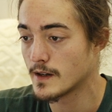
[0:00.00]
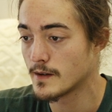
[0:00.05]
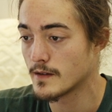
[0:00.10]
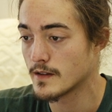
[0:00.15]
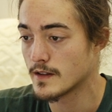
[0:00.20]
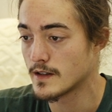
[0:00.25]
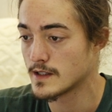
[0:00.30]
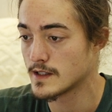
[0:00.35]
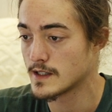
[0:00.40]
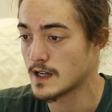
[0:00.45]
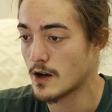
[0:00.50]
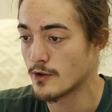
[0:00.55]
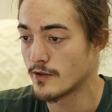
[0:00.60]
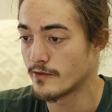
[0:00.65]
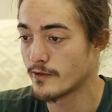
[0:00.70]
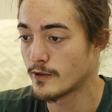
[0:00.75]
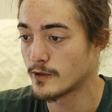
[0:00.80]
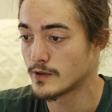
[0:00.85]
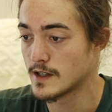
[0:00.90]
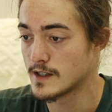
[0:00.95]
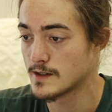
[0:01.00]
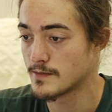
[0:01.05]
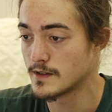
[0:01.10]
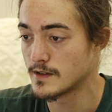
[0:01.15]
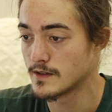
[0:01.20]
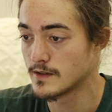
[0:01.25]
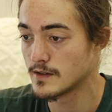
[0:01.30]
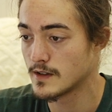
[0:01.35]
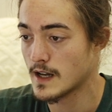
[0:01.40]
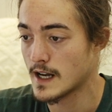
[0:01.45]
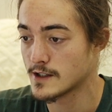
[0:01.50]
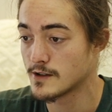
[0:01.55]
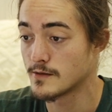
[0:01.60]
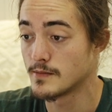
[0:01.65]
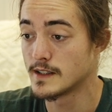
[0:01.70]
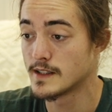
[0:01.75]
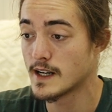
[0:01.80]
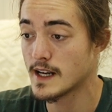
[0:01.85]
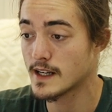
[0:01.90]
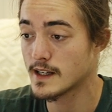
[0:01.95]
This is how the photo has to
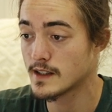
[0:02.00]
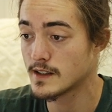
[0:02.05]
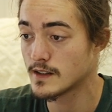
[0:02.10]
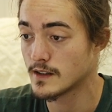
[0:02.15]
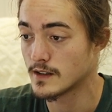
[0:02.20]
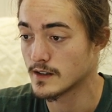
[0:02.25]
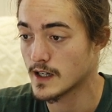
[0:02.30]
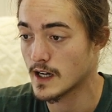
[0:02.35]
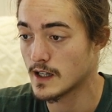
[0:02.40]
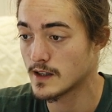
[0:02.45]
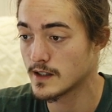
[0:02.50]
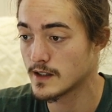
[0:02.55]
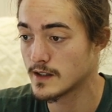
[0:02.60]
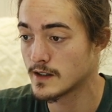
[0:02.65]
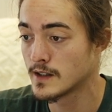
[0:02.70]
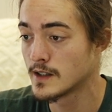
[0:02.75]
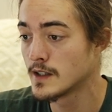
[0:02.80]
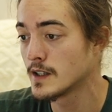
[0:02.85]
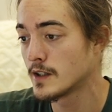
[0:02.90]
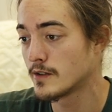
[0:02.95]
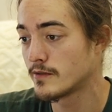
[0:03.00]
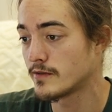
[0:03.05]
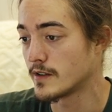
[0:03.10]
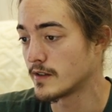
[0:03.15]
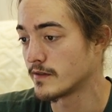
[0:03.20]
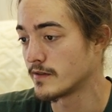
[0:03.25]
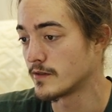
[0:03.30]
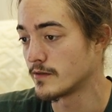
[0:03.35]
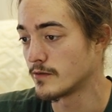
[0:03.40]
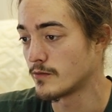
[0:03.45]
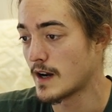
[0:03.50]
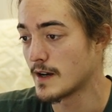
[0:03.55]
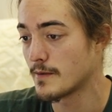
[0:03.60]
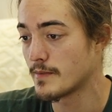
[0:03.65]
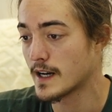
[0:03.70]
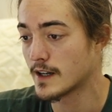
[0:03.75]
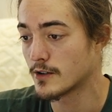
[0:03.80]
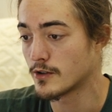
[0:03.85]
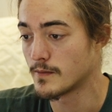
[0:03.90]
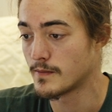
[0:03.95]
be taken in color, in front of a white
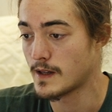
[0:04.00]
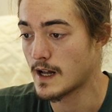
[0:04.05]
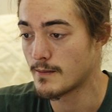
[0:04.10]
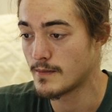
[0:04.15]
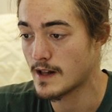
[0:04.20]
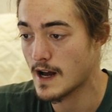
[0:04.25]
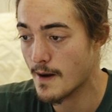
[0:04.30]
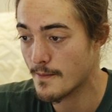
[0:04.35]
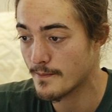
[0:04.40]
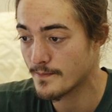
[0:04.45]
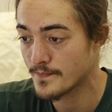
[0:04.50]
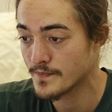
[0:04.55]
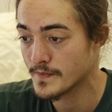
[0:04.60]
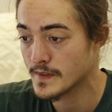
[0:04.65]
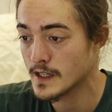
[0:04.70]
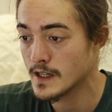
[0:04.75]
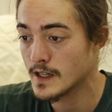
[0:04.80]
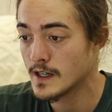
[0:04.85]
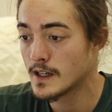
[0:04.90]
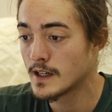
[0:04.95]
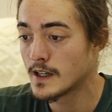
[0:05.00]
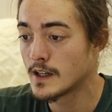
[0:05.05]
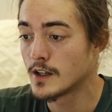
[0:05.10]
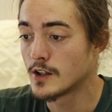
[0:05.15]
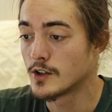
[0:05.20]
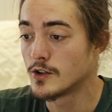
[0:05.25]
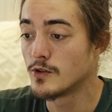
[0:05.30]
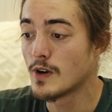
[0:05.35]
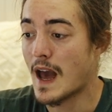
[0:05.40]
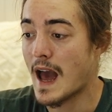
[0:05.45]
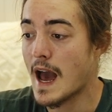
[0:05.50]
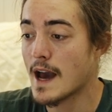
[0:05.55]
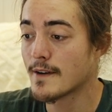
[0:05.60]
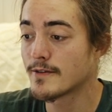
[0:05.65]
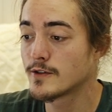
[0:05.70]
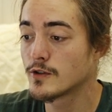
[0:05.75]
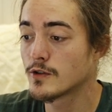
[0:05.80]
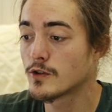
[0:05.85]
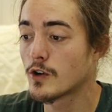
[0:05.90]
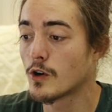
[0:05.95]
background, blah blah. You have
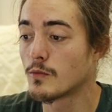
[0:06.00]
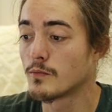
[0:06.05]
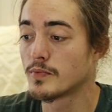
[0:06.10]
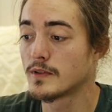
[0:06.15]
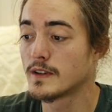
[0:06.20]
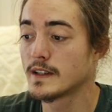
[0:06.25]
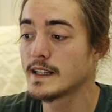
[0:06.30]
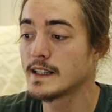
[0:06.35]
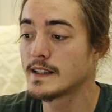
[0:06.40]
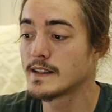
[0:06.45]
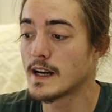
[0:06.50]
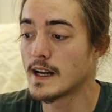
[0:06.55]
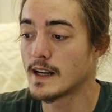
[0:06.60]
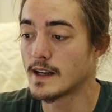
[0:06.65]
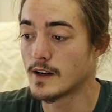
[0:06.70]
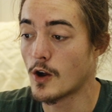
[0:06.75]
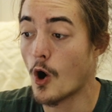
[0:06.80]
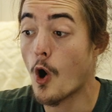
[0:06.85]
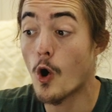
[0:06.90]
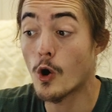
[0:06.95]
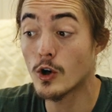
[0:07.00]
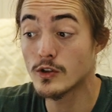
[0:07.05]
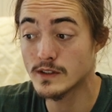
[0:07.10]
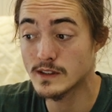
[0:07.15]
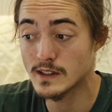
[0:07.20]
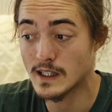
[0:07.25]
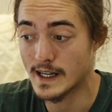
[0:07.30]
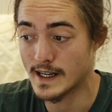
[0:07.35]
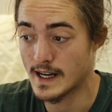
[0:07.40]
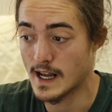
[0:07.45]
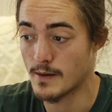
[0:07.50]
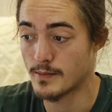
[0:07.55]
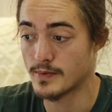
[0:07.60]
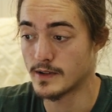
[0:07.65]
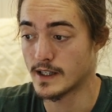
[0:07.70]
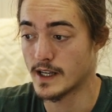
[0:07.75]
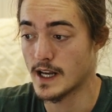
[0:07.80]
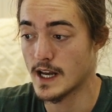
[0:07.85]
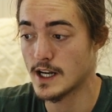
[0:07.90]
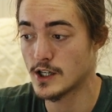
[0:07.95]
to complete an online
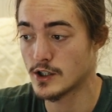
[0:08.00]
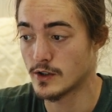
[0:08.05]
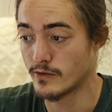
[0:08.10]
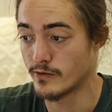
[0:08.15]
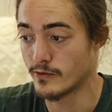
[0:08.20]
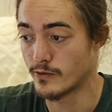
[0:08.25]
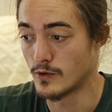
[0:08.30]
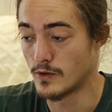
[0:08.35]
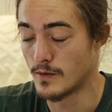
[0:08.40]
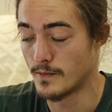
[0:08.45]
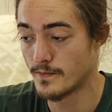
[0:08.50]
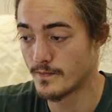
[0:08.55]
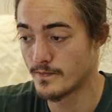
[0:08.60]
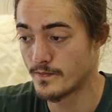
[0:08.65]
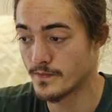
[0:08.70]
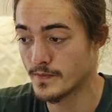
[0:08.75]
application form.